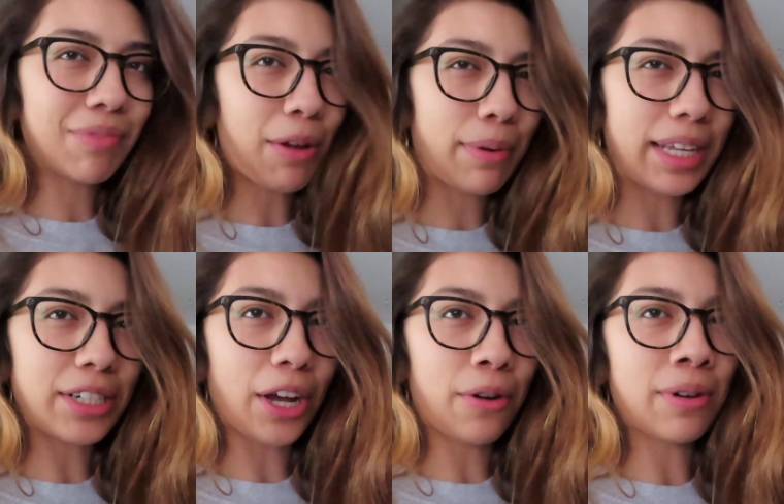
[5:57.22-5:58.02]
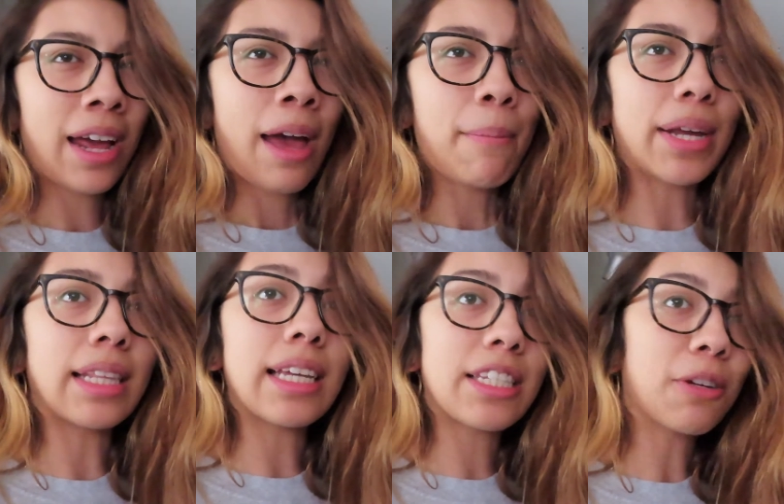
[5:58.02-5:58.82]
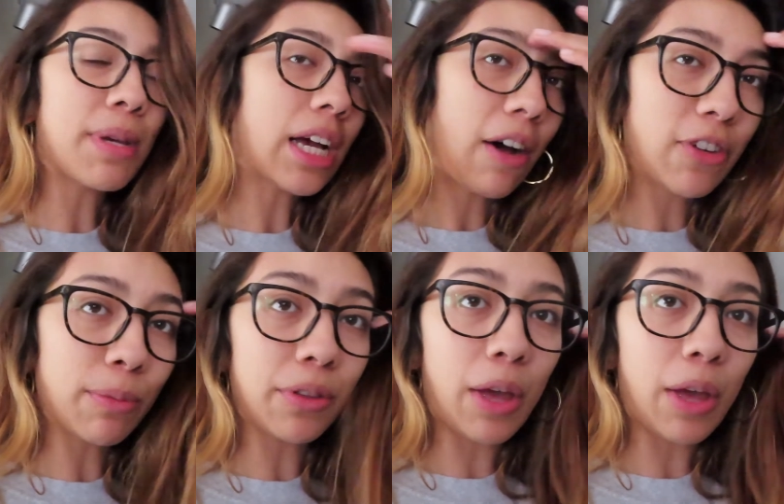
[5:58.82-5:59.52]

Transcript: they really don't, but at least they'll be comfortable.